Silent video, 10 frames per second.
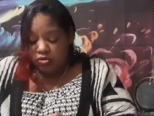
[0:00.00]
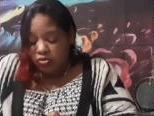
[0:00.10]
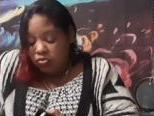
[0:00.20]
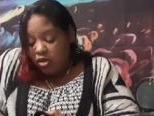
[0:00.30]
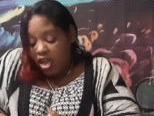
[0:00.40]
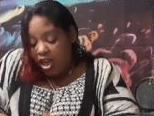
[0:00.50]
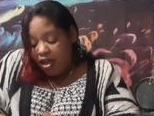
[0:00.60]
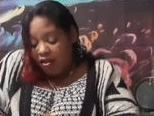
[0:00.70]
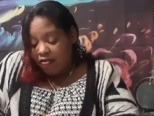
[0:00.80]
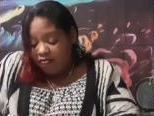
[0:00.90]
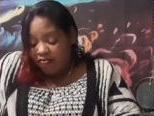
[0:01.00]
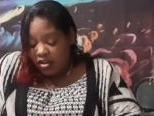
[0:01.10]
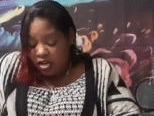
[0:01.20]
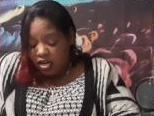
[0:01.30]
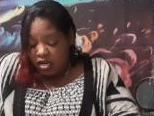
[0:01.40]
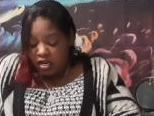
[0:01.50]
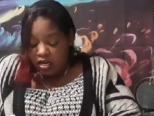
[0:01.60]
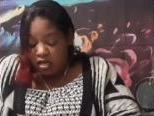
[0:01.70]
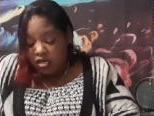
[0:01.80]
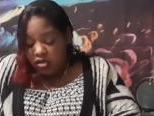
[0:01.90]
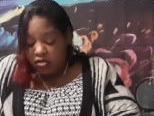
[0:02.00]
Then we have uh